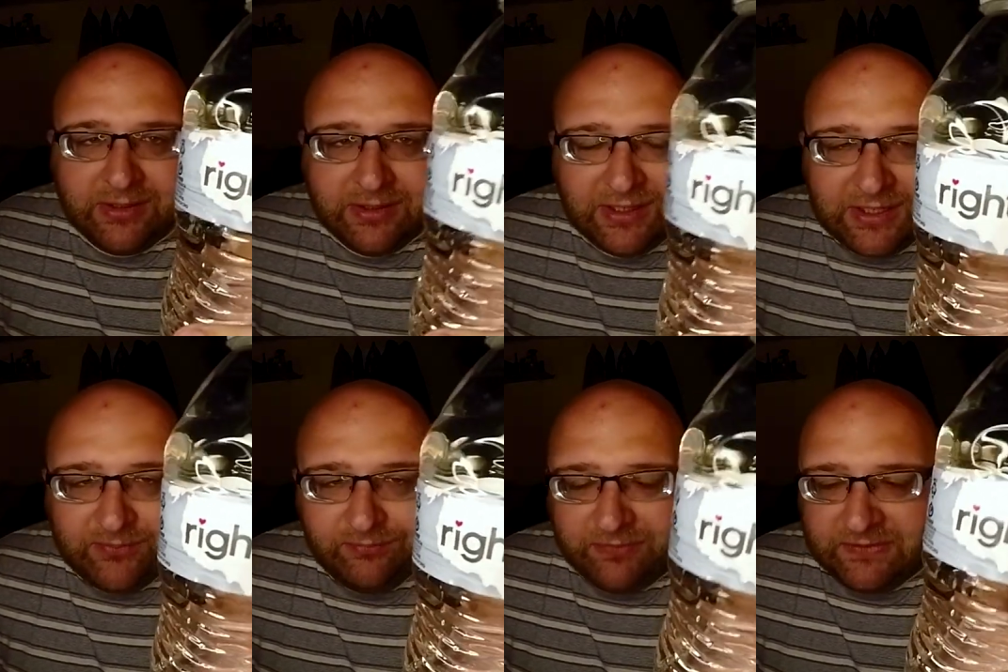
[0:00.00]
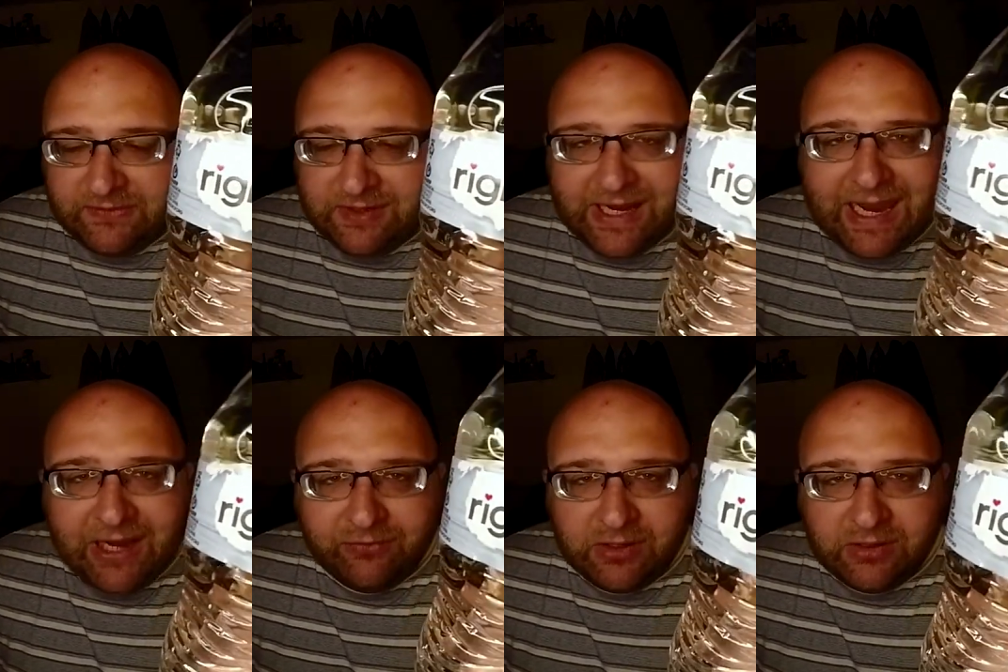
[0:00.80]
Um, this is a
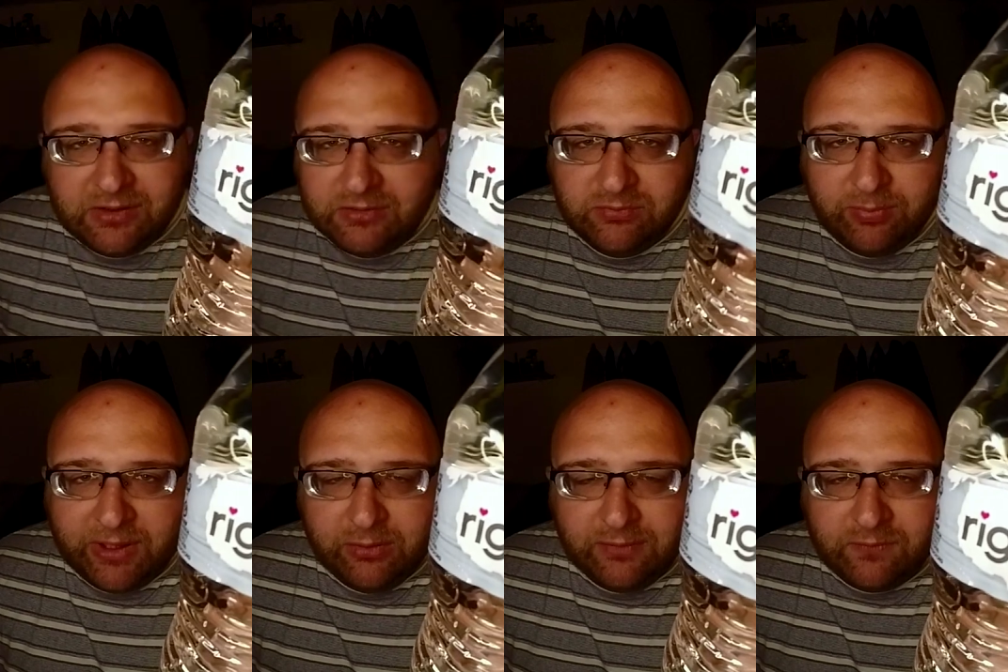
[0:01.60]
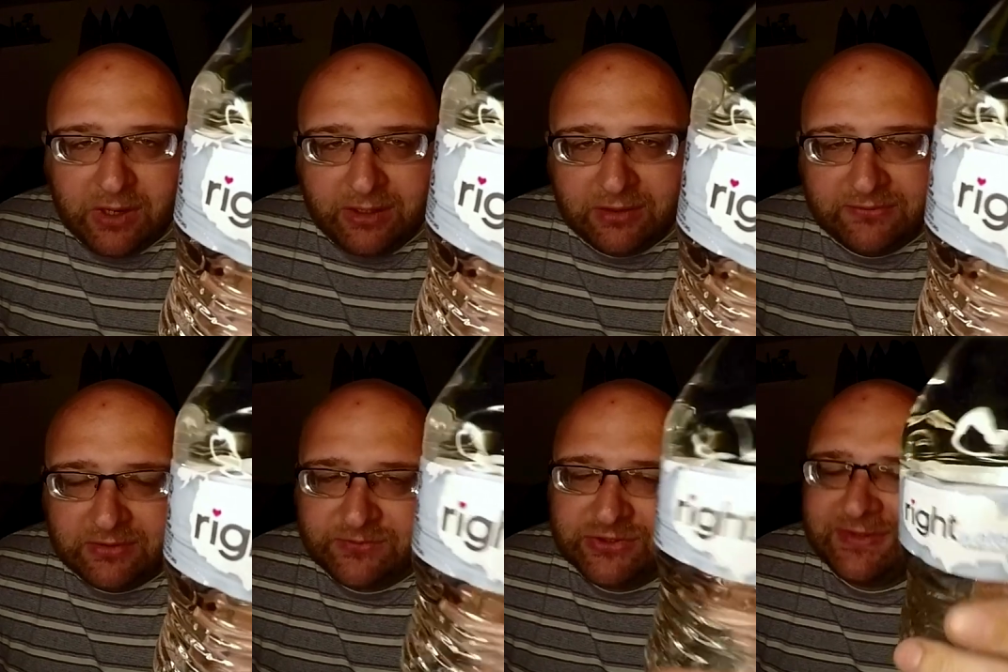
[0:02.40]
Niagara bottle of water, so I'm
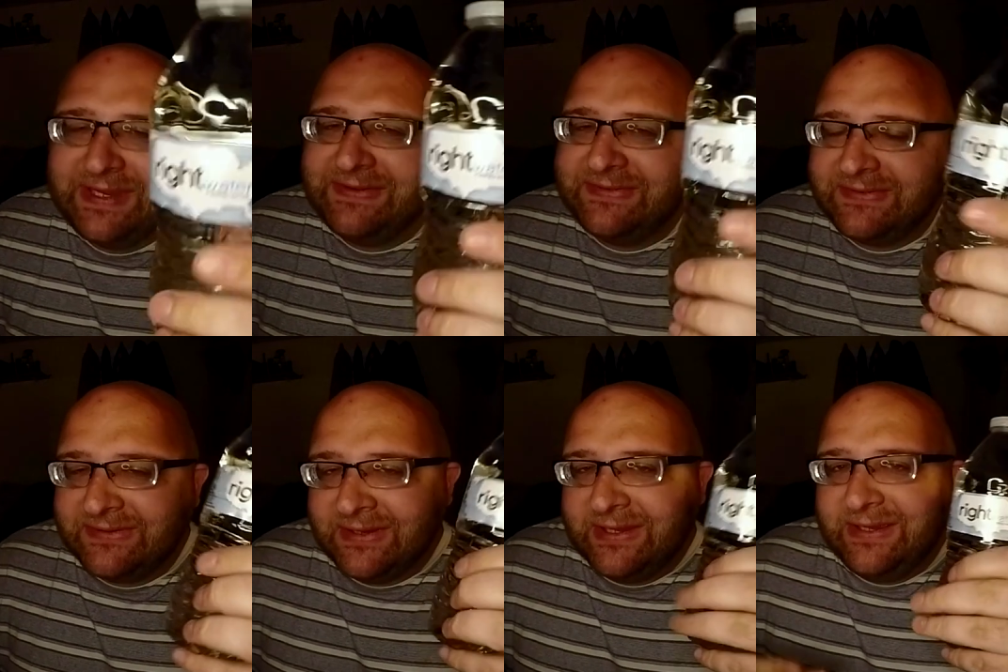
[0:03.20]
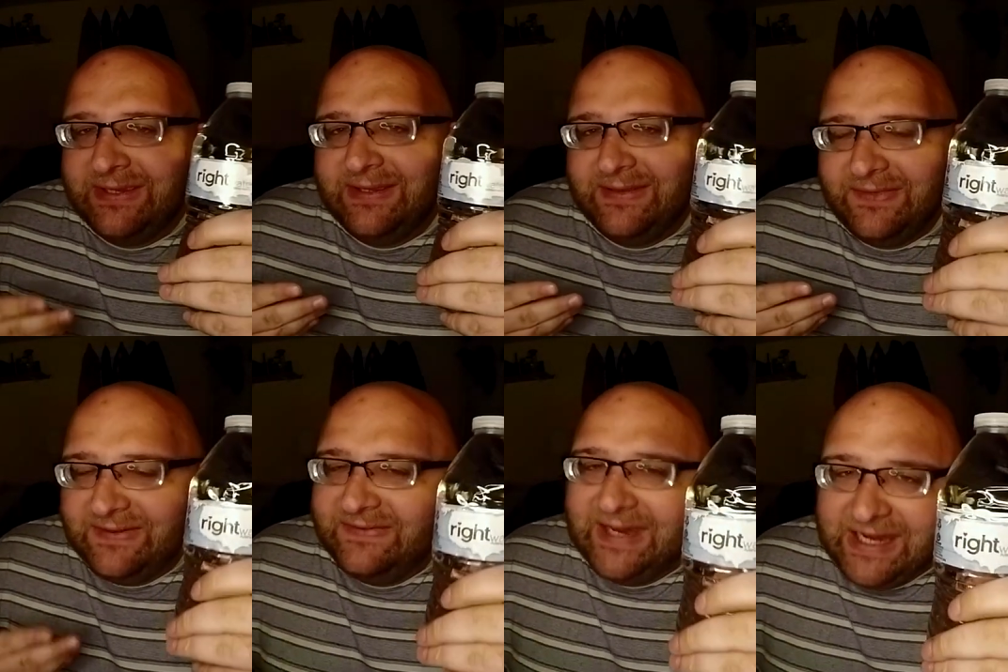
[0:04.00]
sure it tastes the
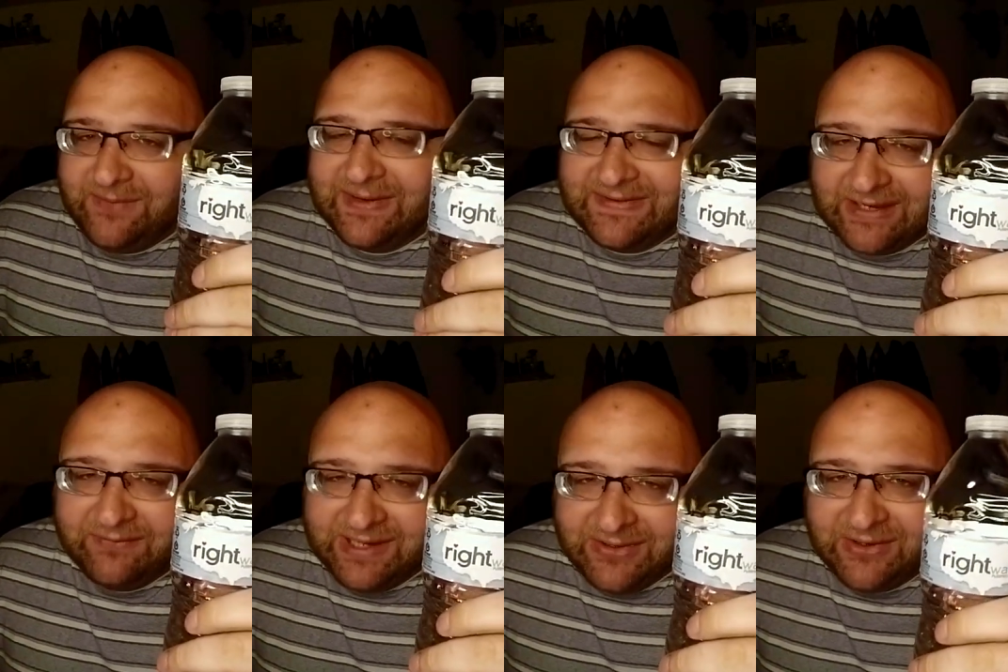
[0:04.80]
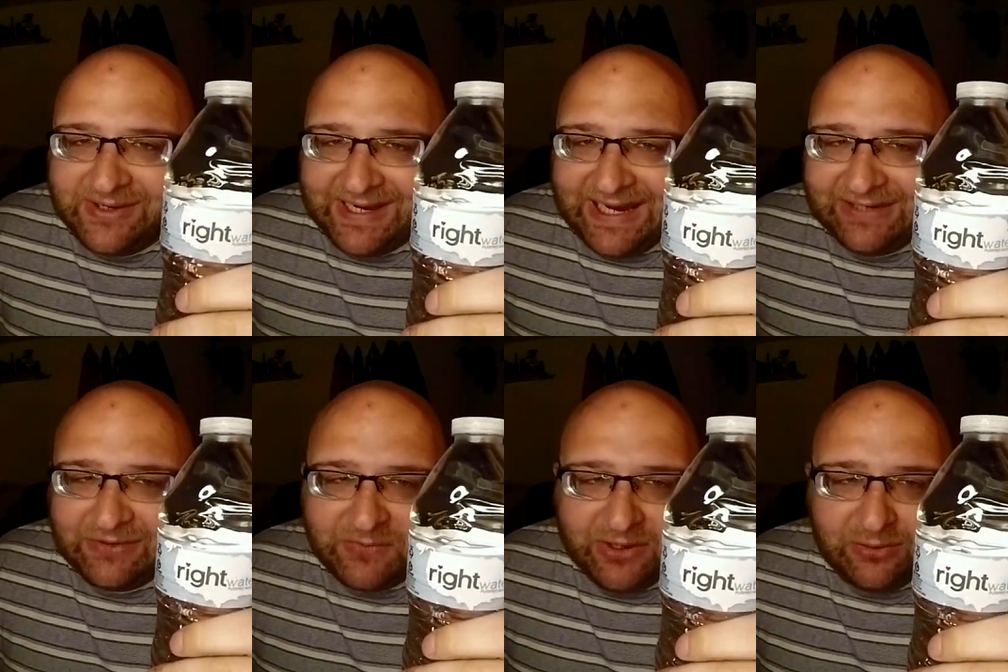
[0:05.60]
same as every other Niagara
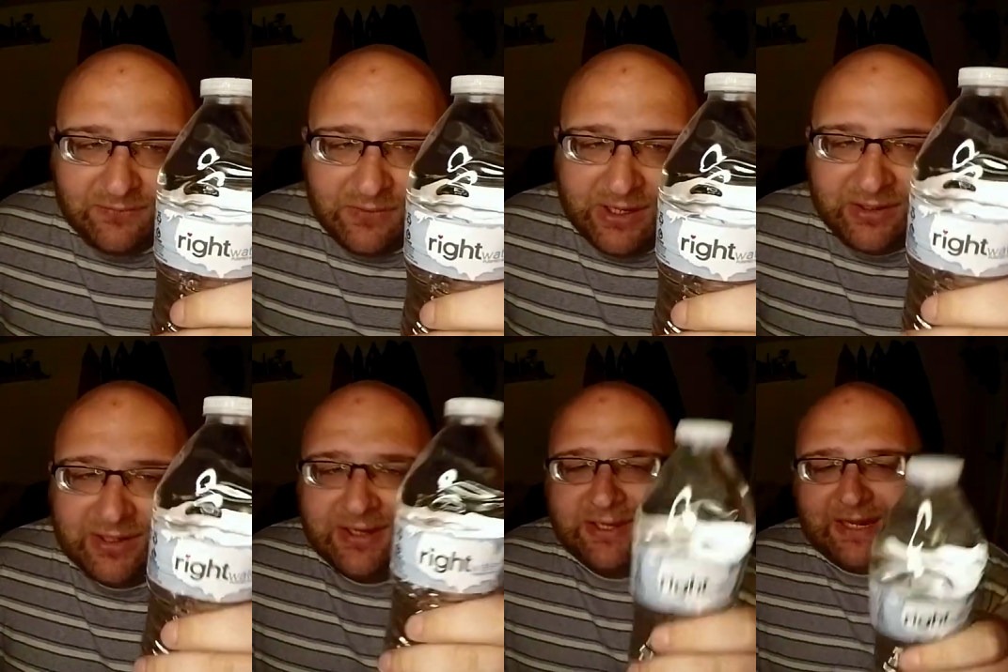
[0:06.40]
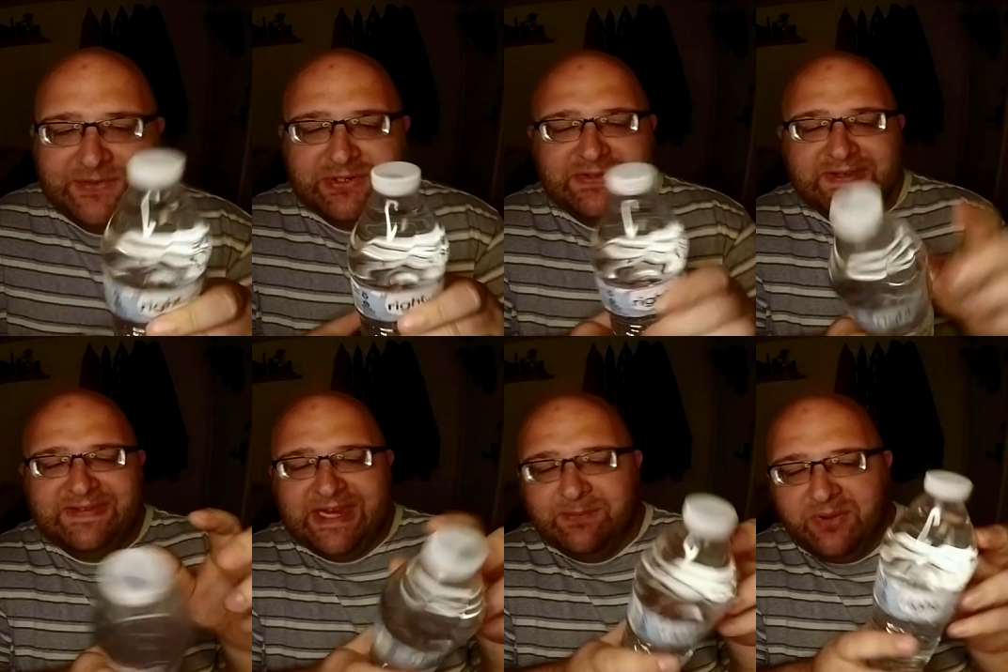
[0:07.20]
bottle of water. I'm sure it's the
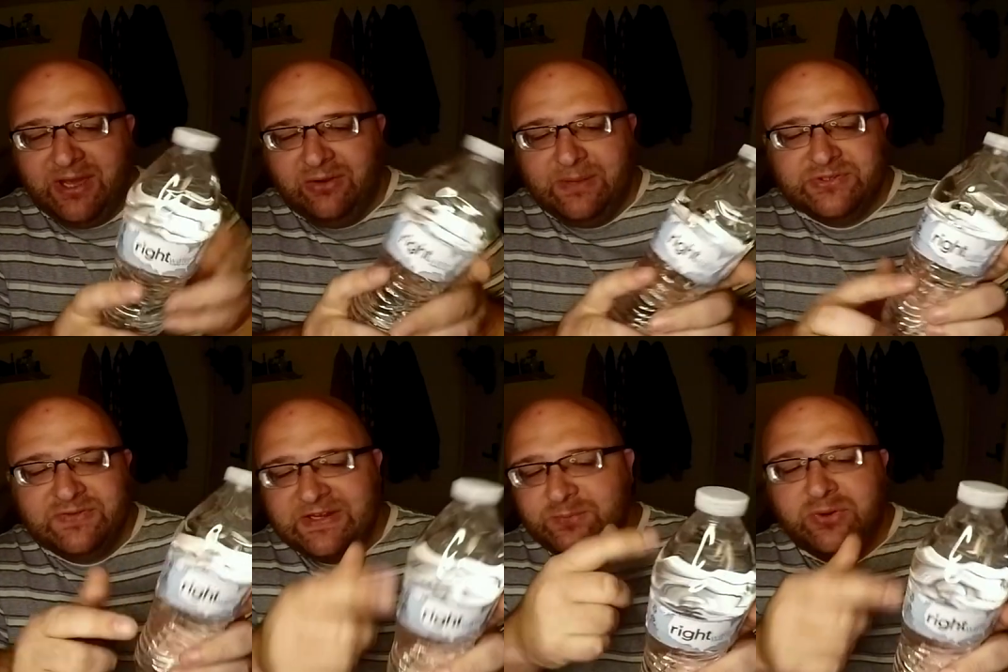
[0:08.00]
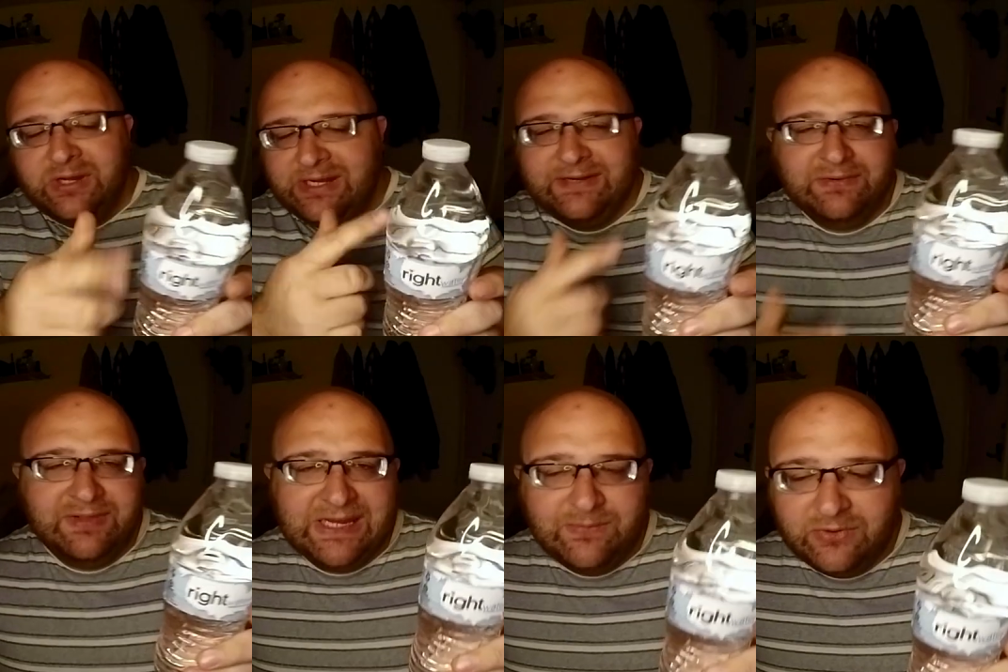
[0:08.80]
same bottle. I'm sure they just put on a different
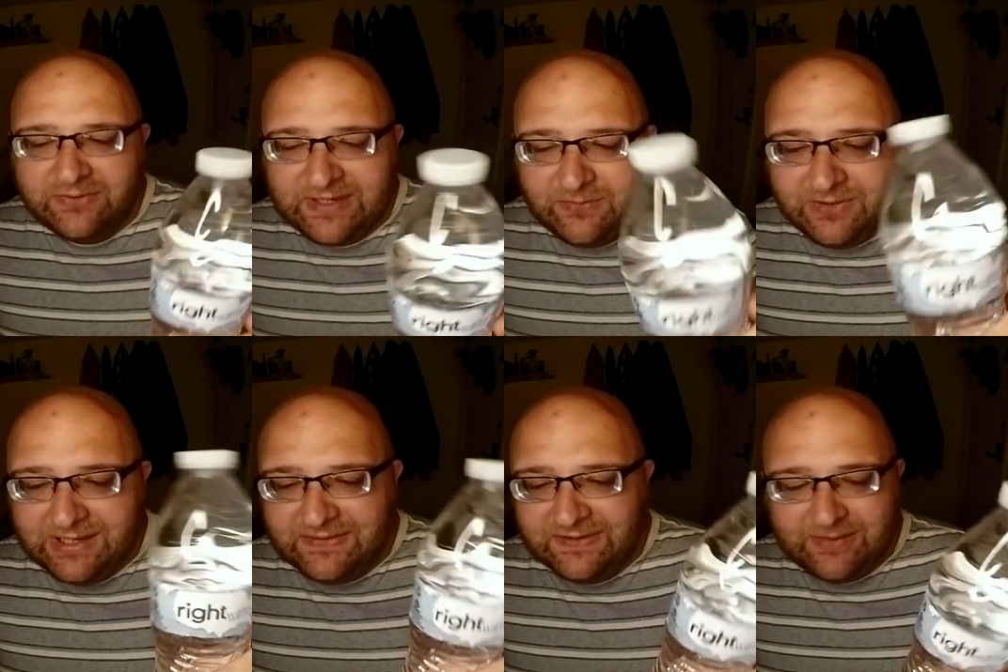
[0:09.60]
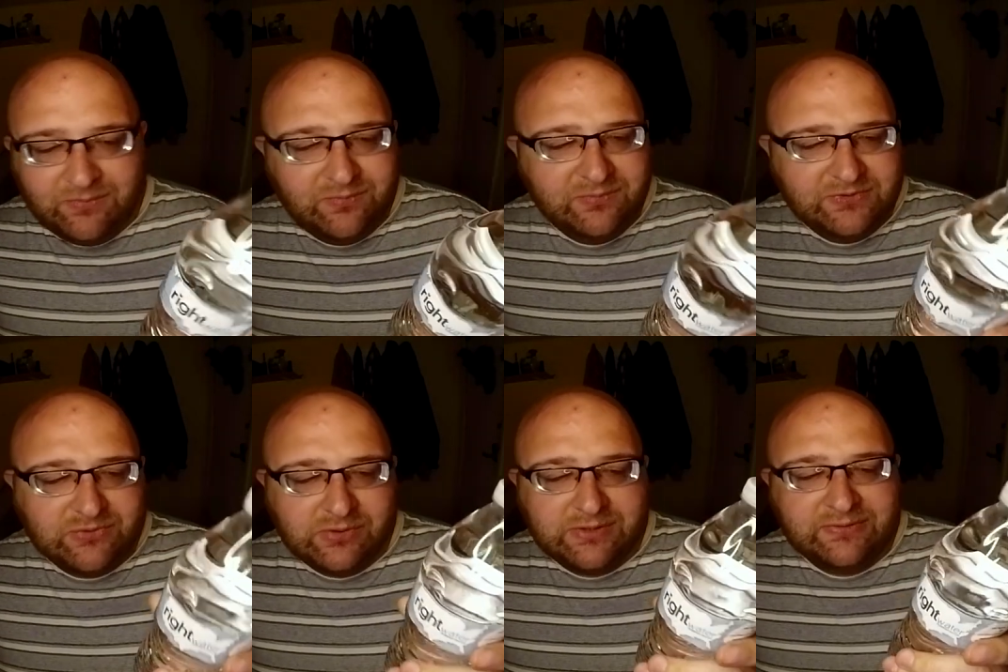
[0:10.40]
label, same lid, same
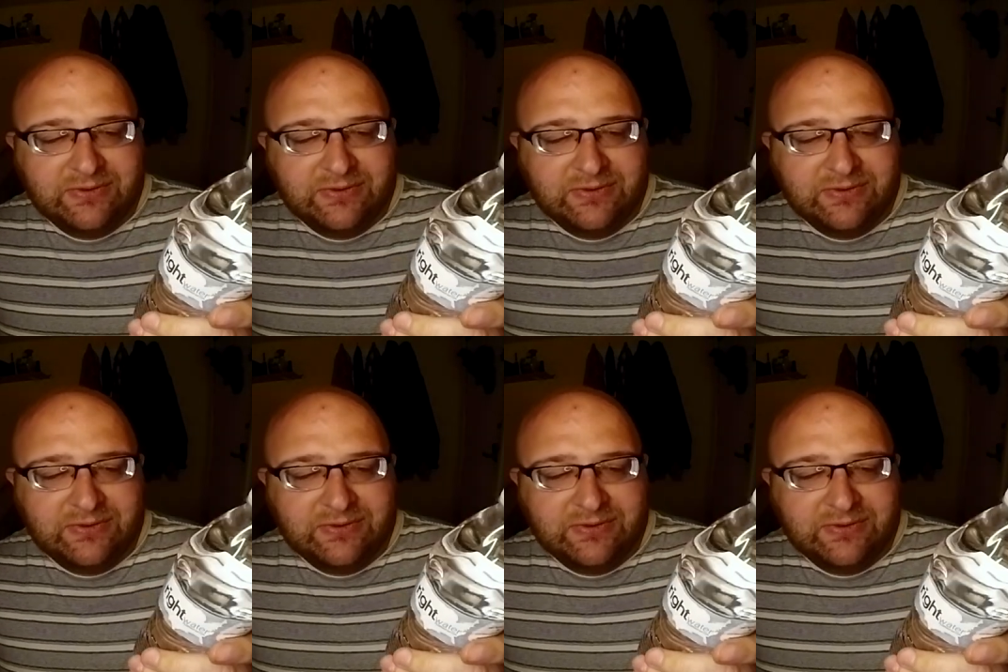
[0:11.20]
source.